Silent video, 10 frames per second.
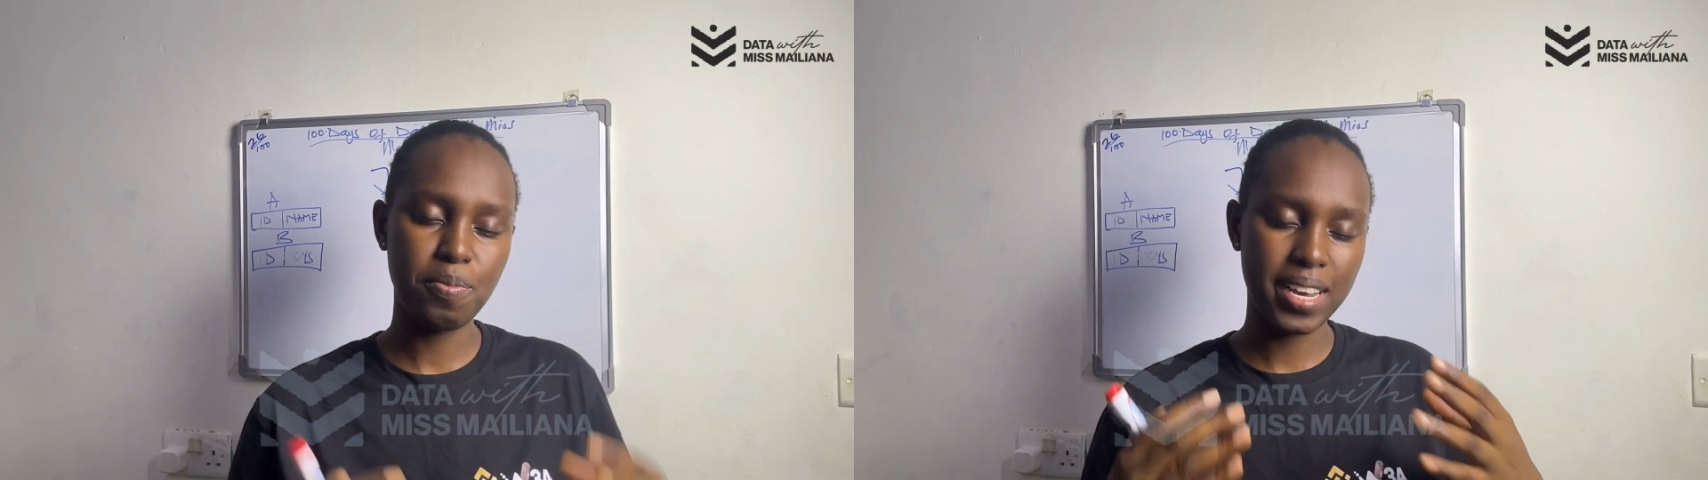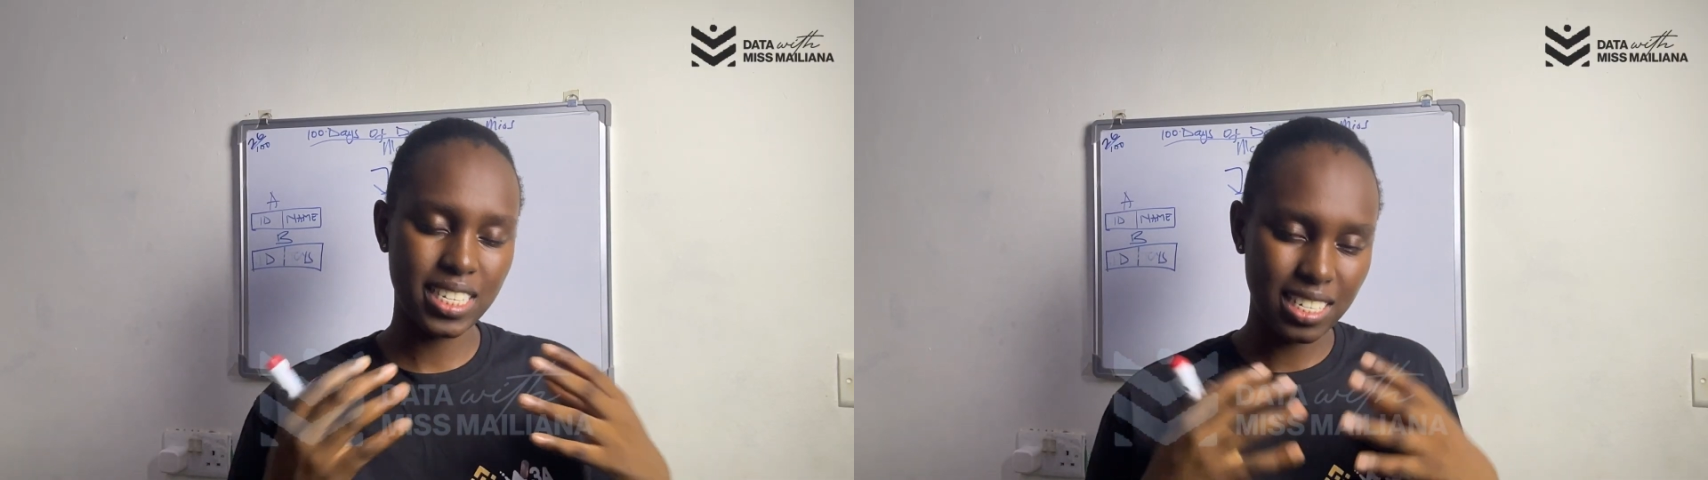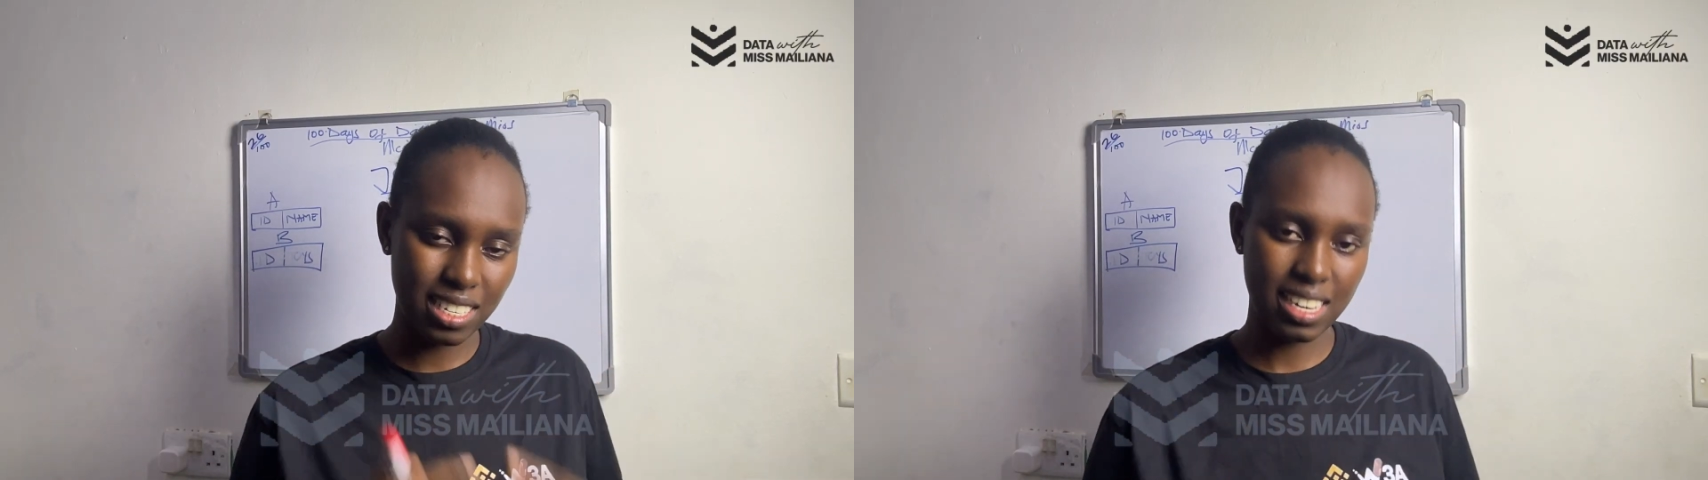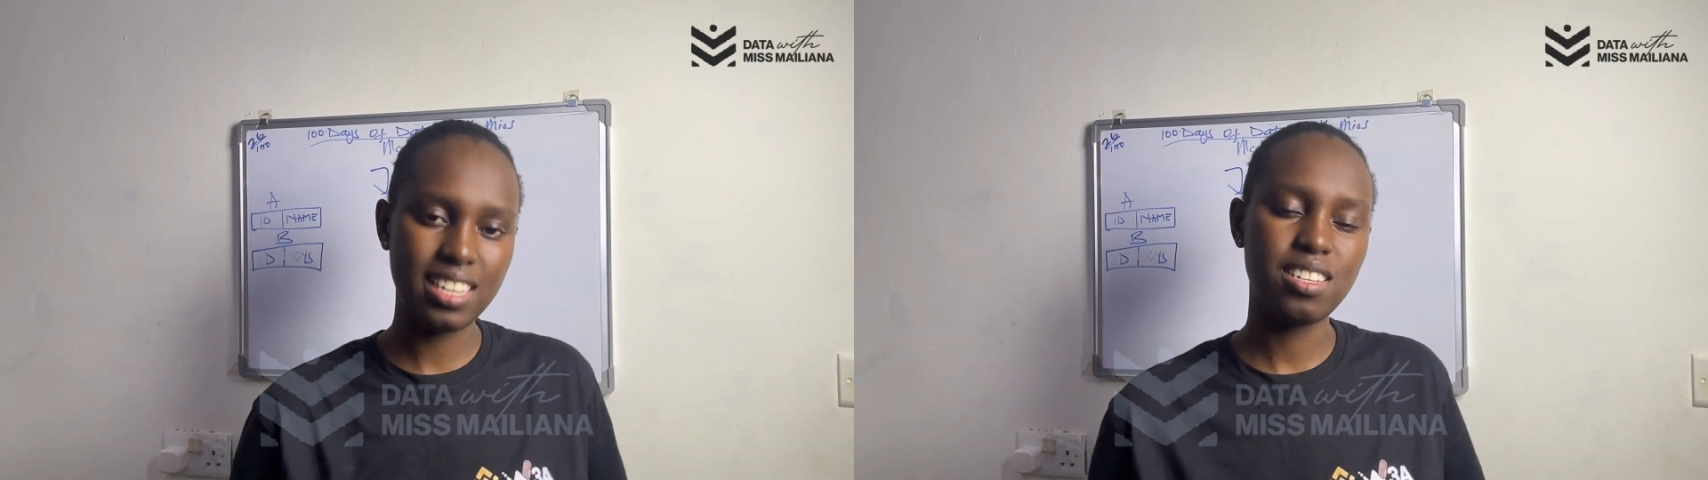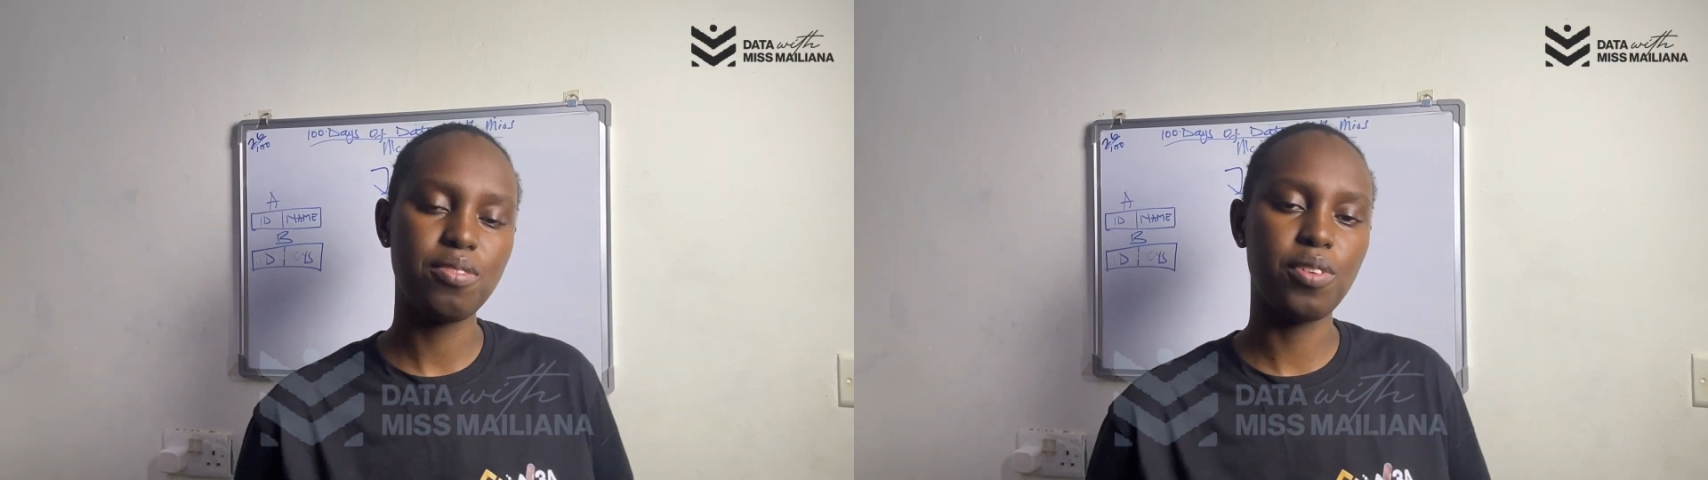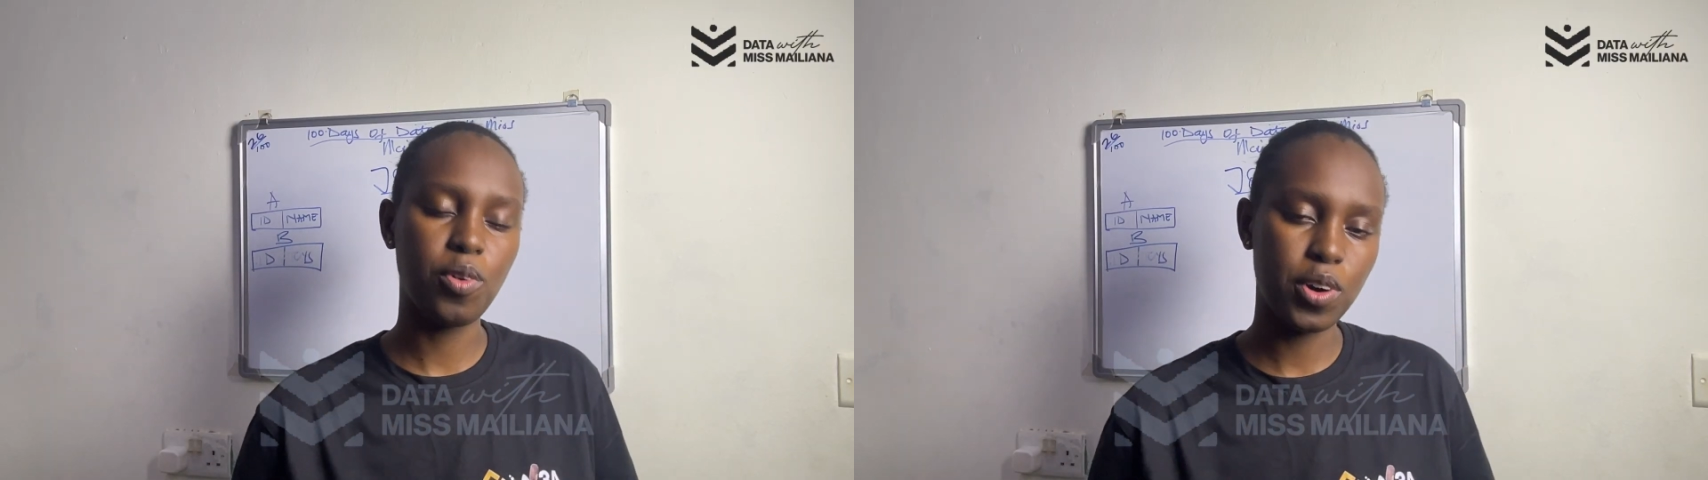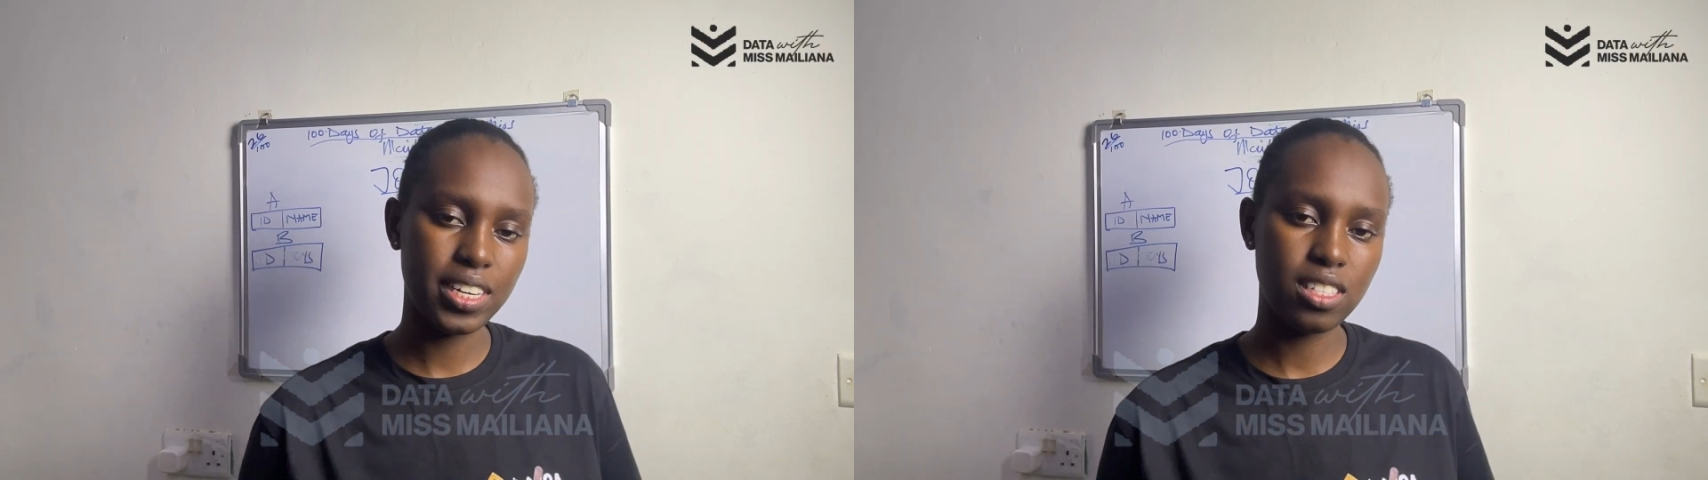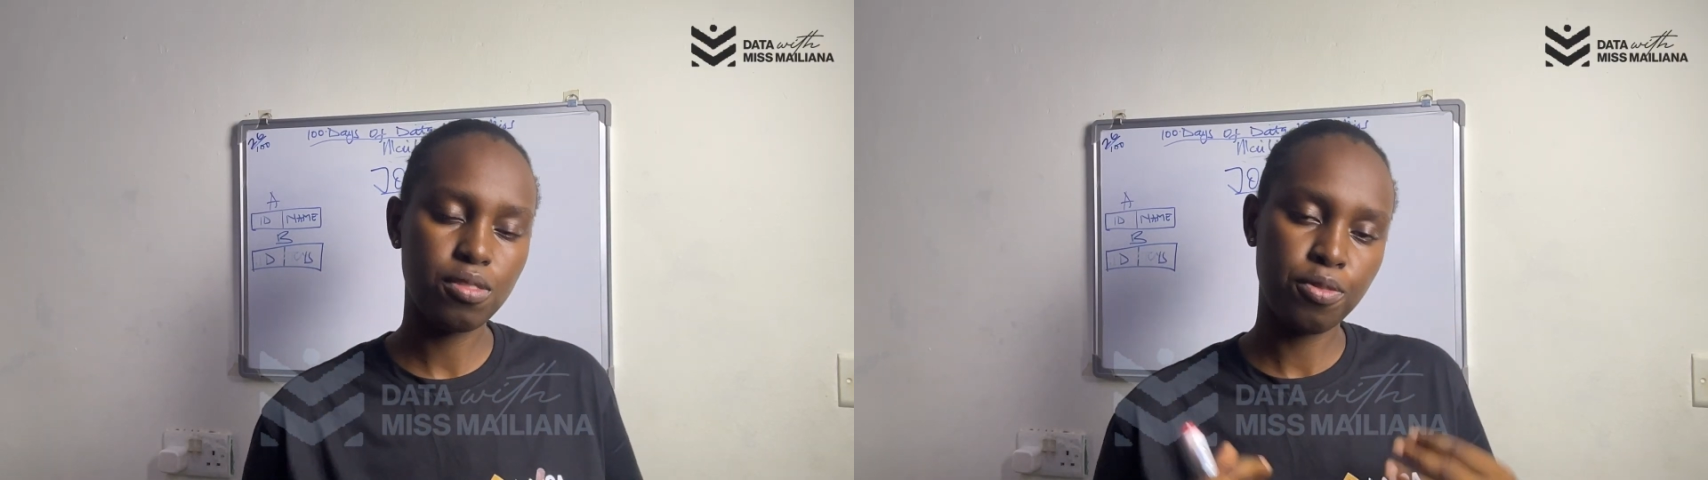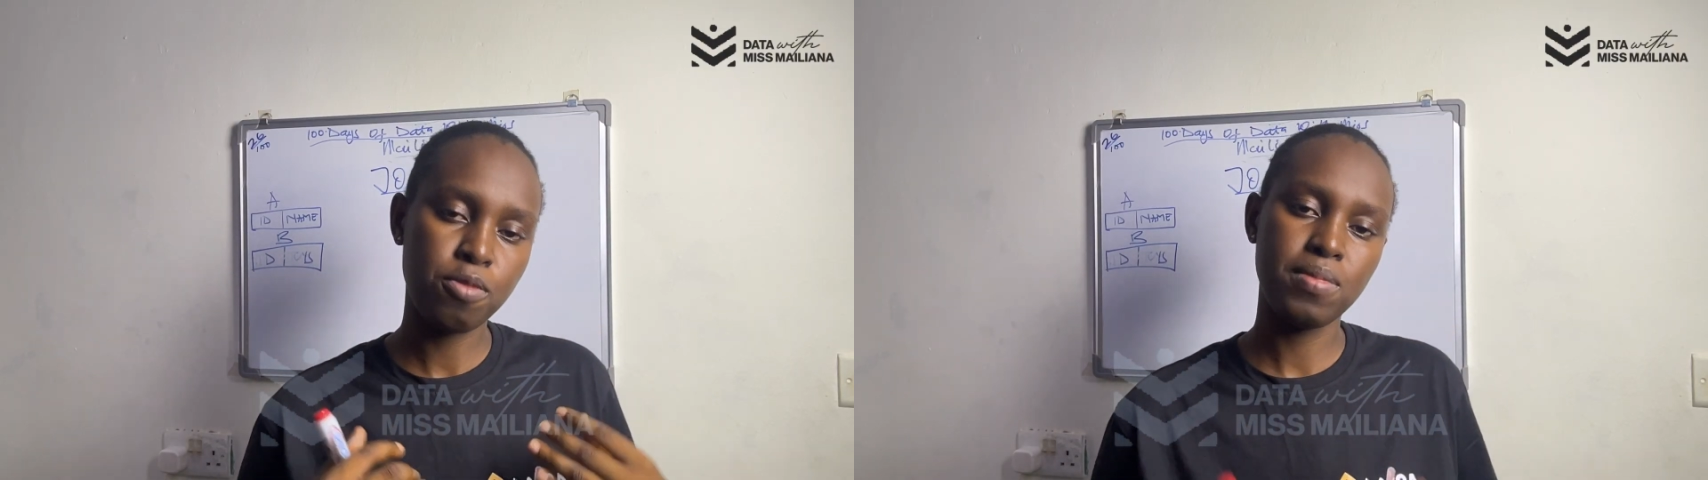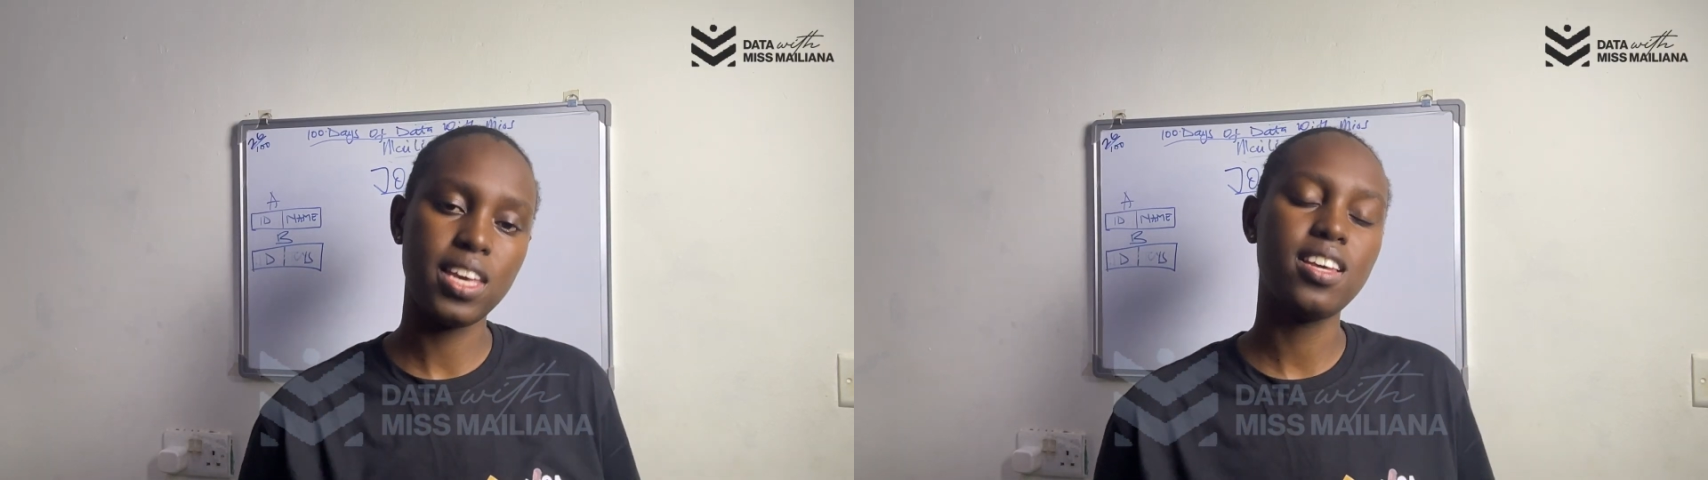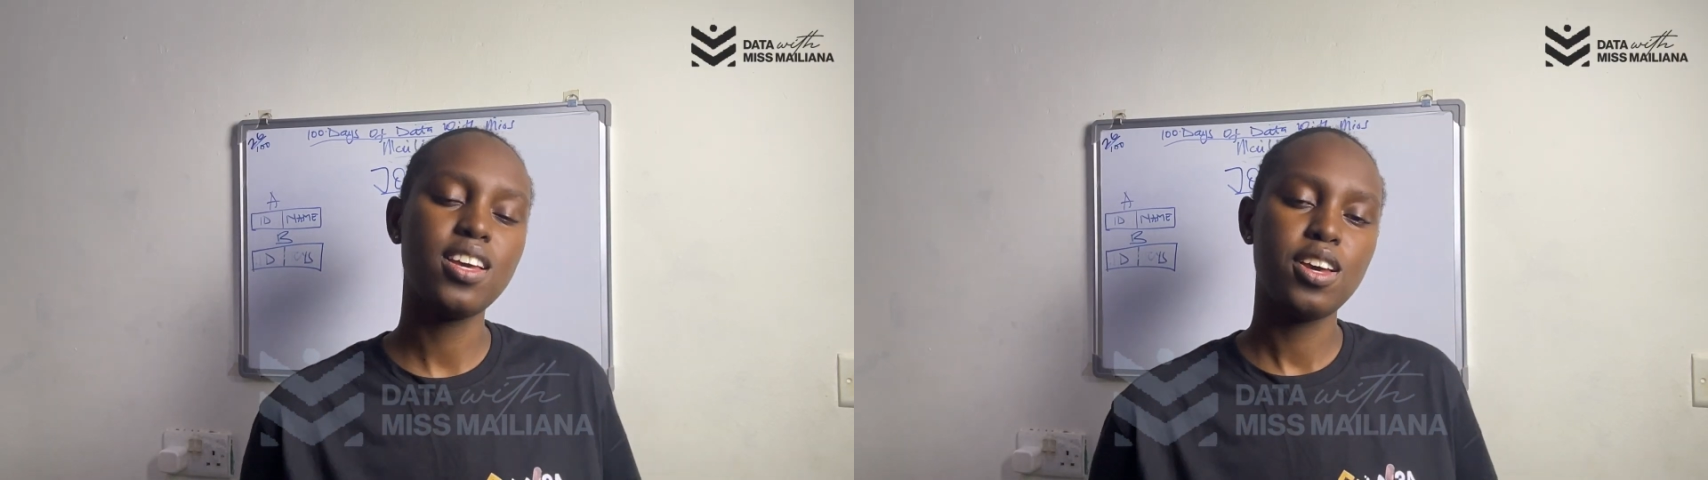but she did record it for me.